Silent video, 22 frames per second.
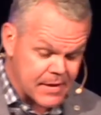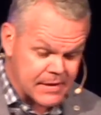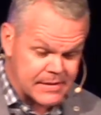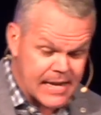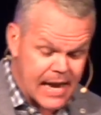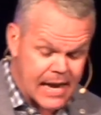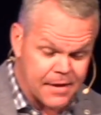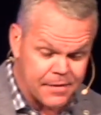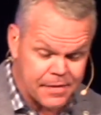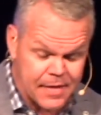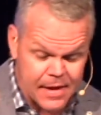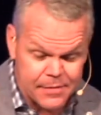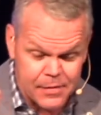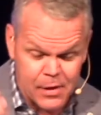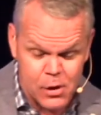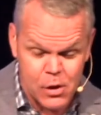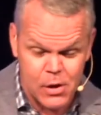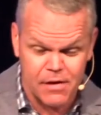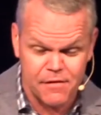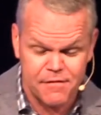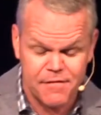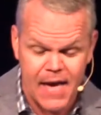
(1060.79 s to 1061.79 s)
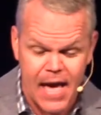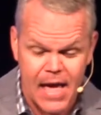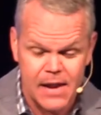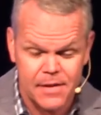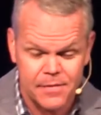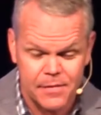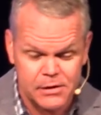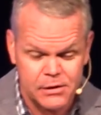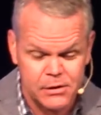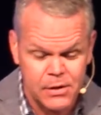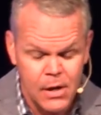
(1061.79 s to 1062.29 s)
The second thing that you can find
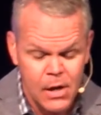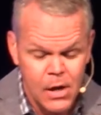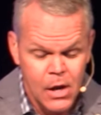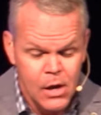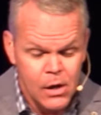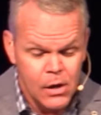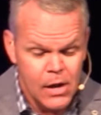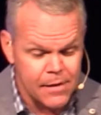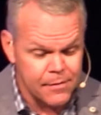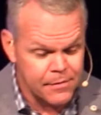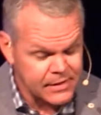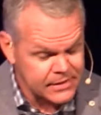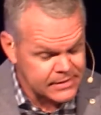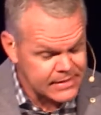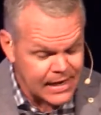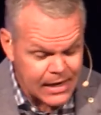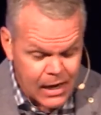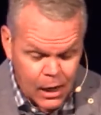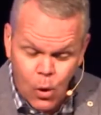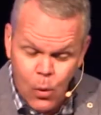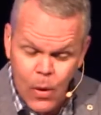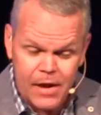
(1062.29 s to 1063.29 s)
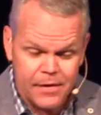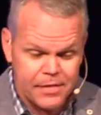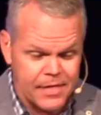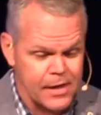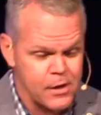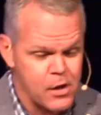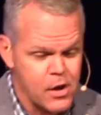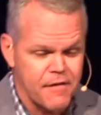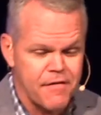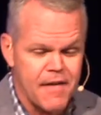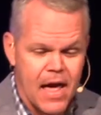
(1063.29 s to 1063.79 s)
in this, the second quick
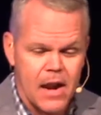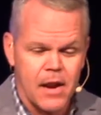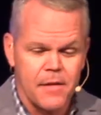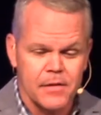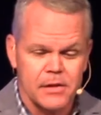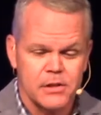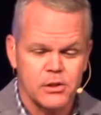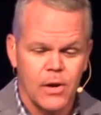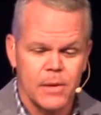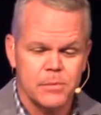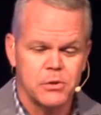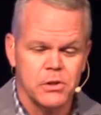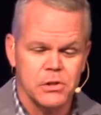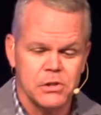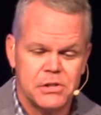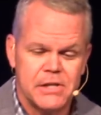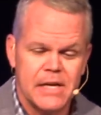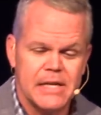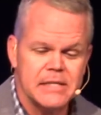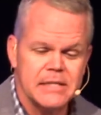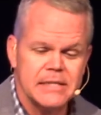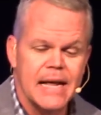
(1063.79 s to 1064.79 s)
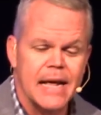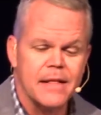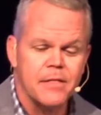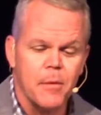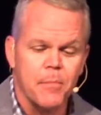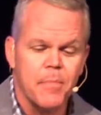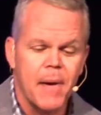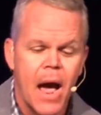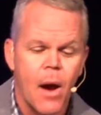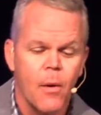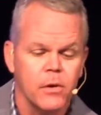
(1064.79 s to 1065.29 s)
thing you can find in the scriptures, Jesus had
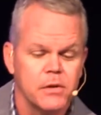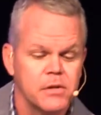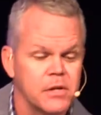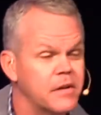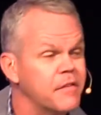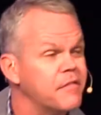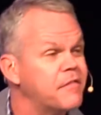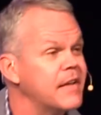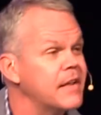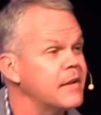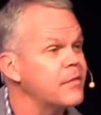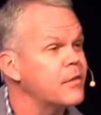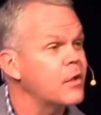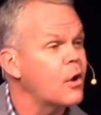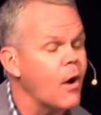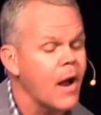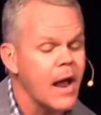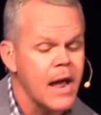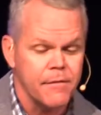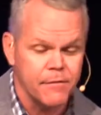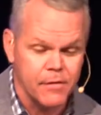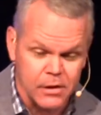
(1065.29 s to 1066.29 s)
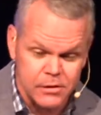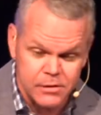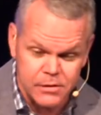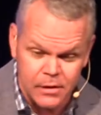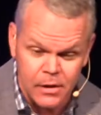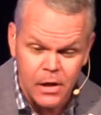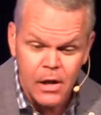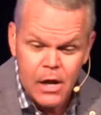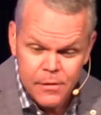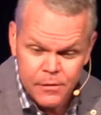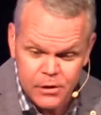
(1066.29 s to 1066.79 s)
the power to defeat the grave because
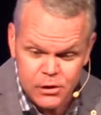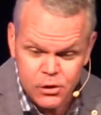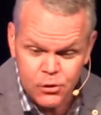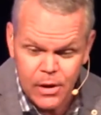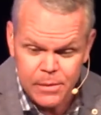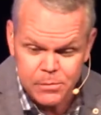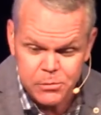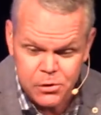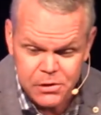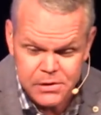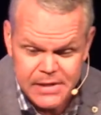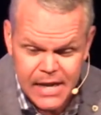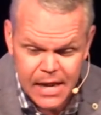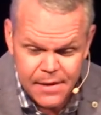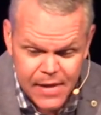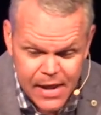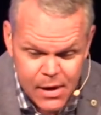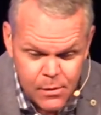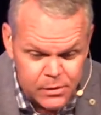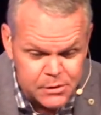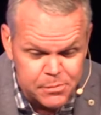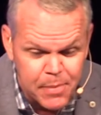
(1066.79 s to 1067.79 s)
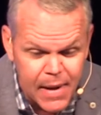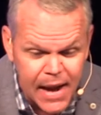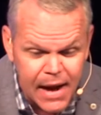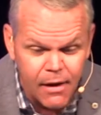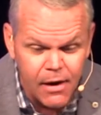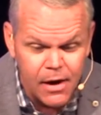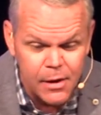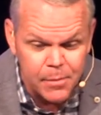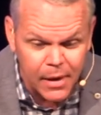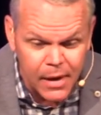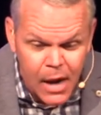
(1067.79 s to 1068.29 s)
the scripture said he was
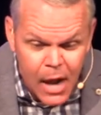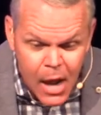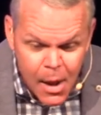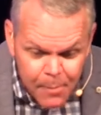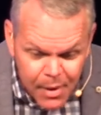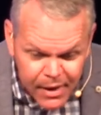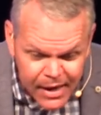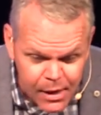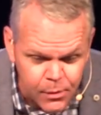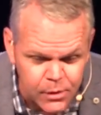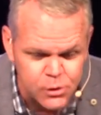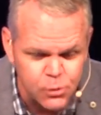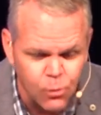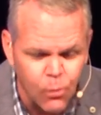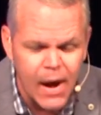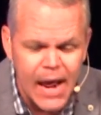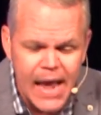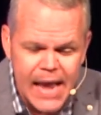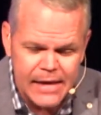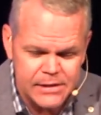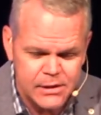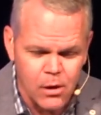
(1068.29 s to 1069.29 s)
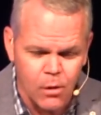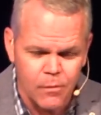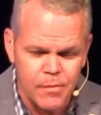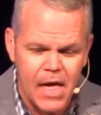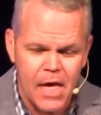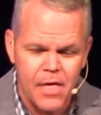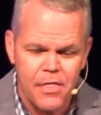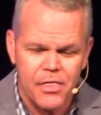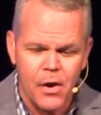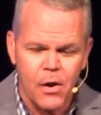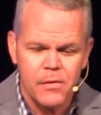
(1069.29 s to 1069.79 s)
buried, but he was raised on
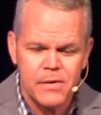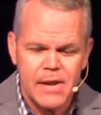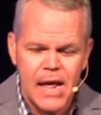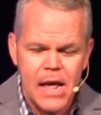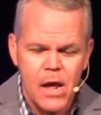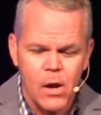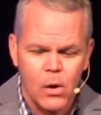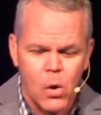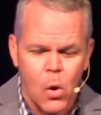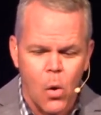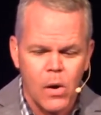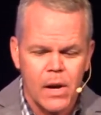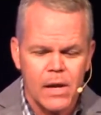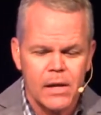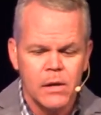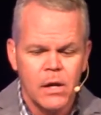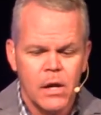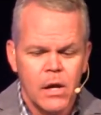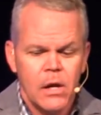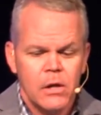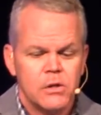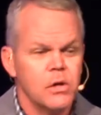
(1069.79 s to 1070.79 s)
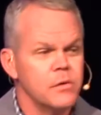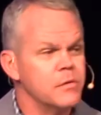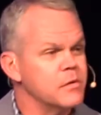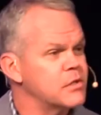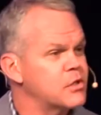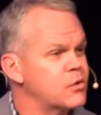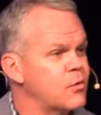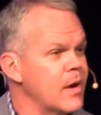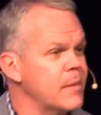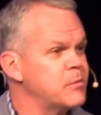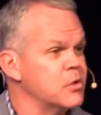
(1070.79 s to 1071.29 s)
that third day according to the
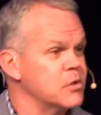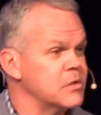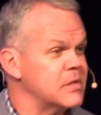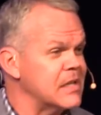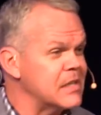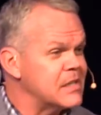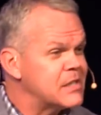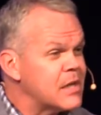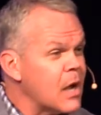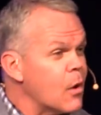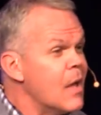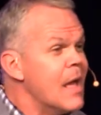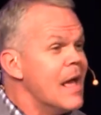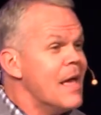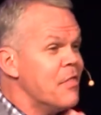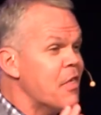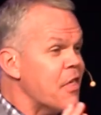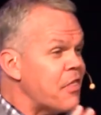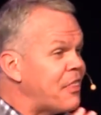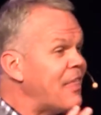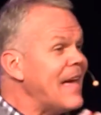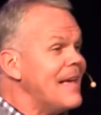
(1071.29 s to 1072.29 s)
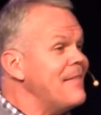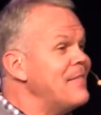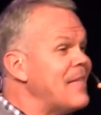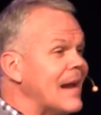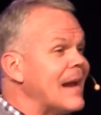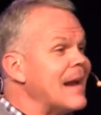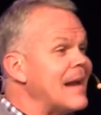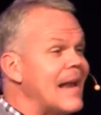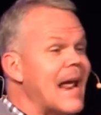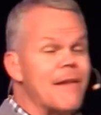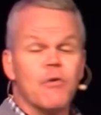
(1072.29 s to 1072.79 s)
scriptures. And so the thing
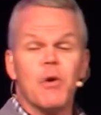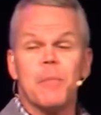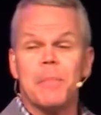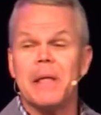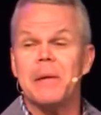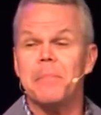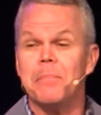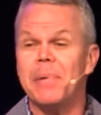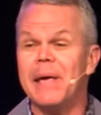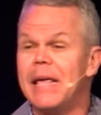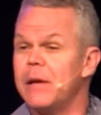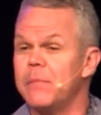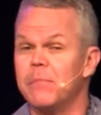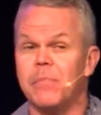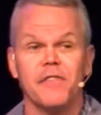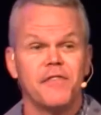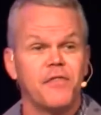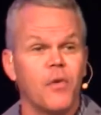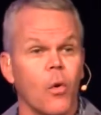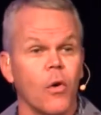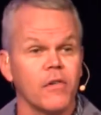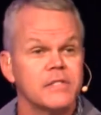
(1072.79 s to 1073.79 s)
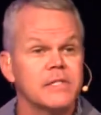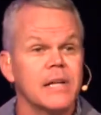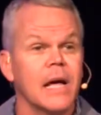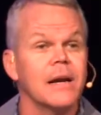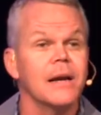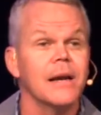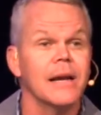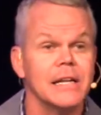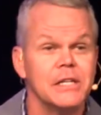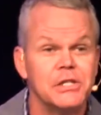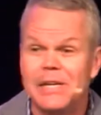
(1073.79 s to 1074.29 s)
that had never been beaten before,
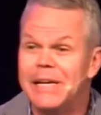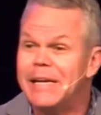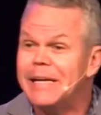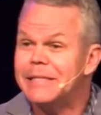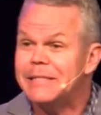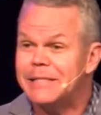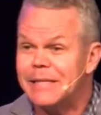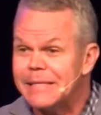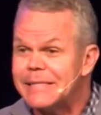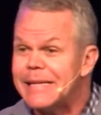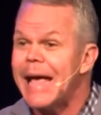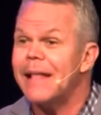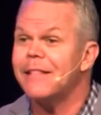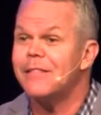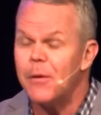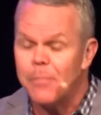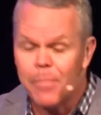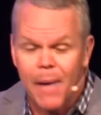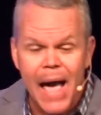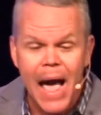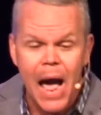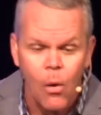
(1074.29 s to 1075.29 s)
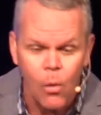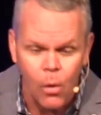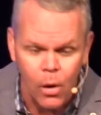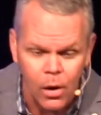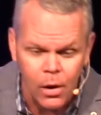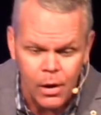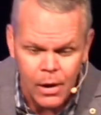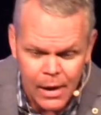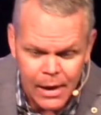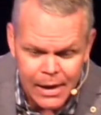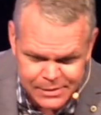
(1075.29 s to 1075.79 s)
suddenly Jesus had the
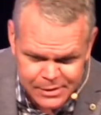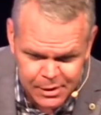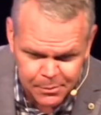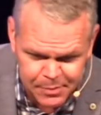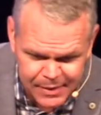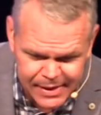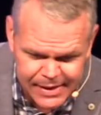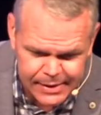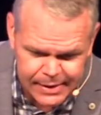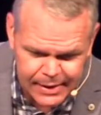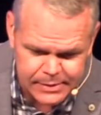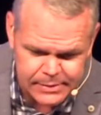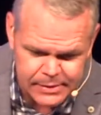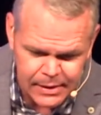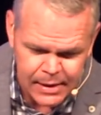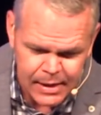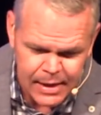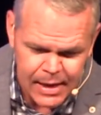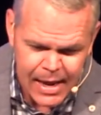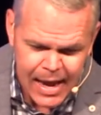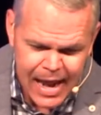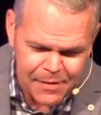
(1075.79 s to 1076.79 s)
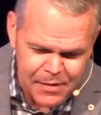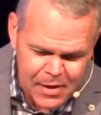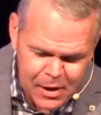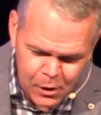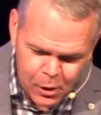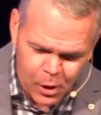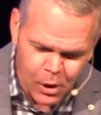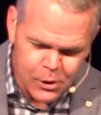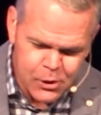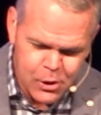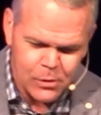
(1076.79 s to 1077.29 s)
power to beat it. And
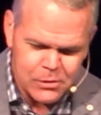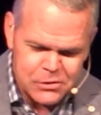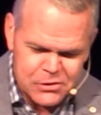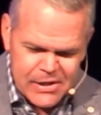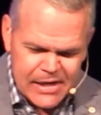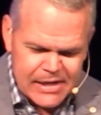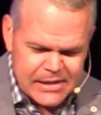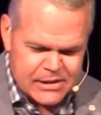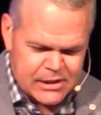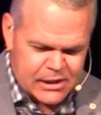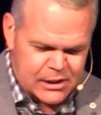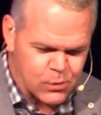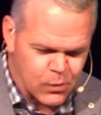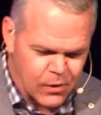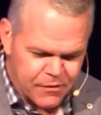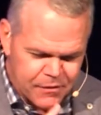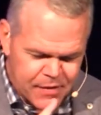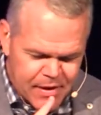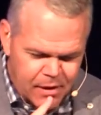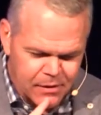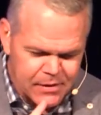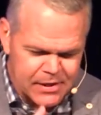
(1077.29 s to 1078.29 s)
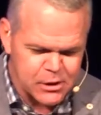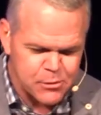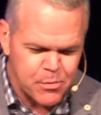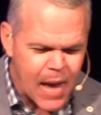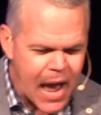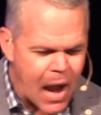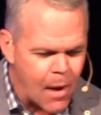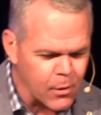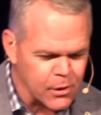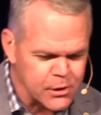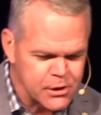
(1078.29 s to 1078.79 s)
then look who Jesus revealed his
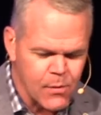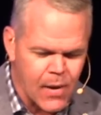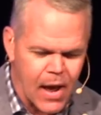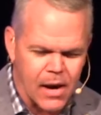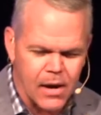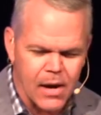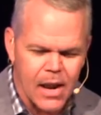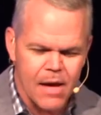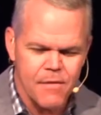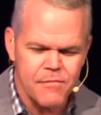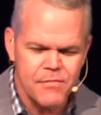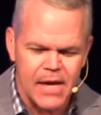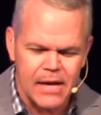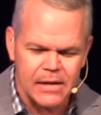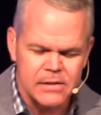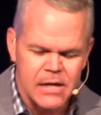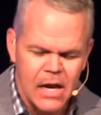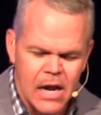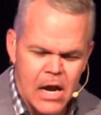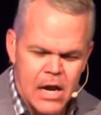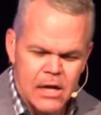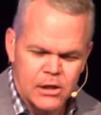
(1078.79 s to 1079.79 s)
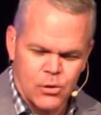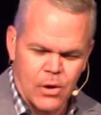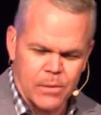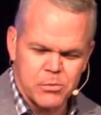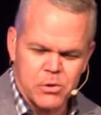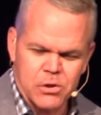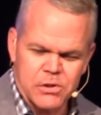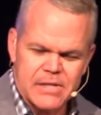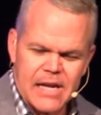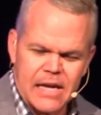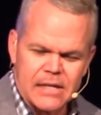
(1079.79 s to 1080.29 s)
power to. I love this.
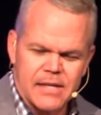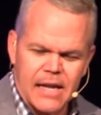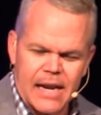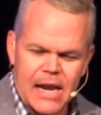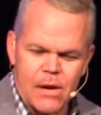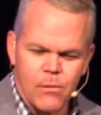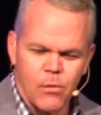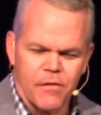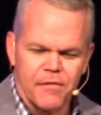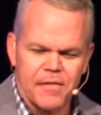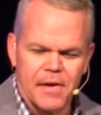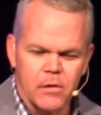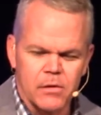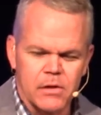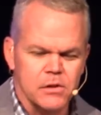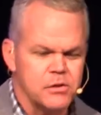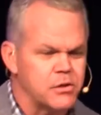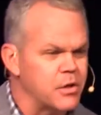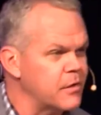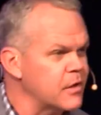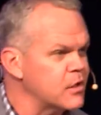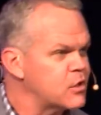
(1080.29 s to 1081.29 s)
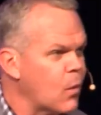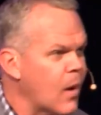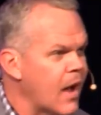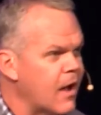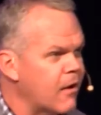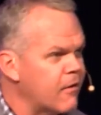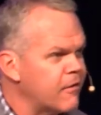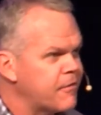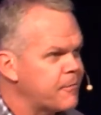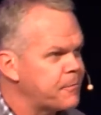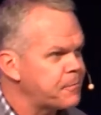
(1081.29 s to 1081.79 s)
Scripture says that he revealed it to the
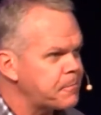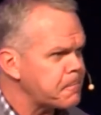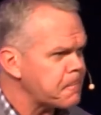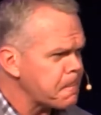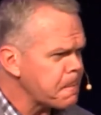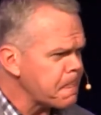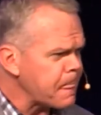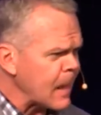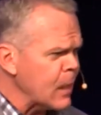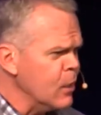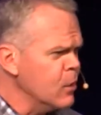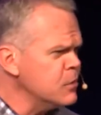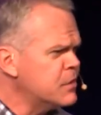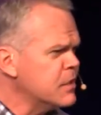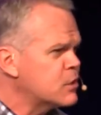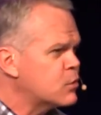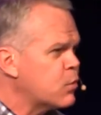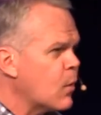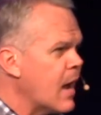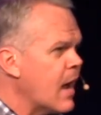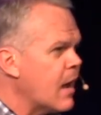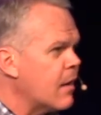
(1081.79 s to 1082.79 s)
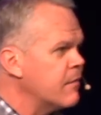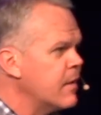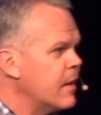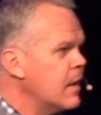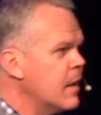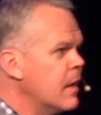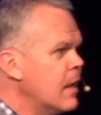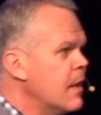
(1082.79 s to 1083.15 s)
12. Who's the 12?